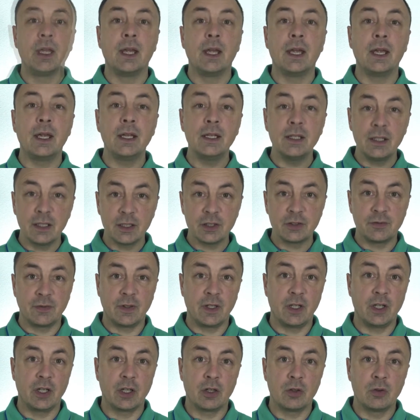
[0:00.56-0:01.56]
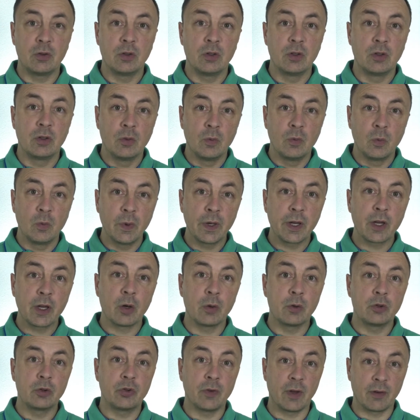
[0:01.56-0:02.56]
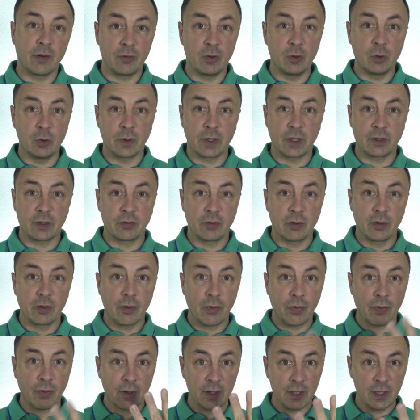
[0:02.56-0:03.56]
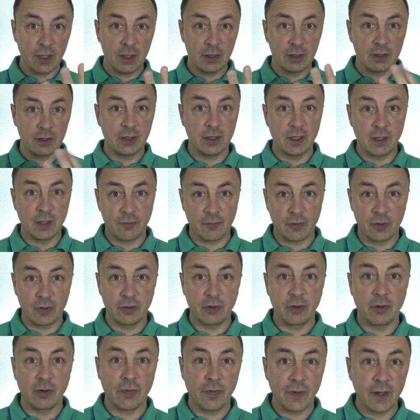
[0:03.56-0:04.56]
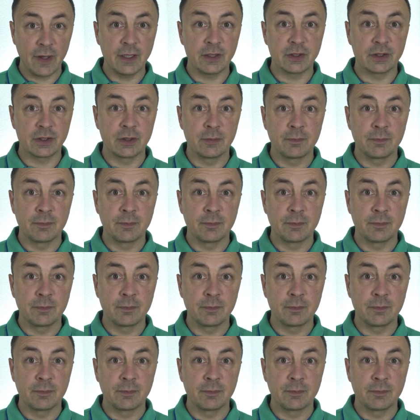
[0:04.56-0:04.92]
In this video, we're going to have a look at three different things.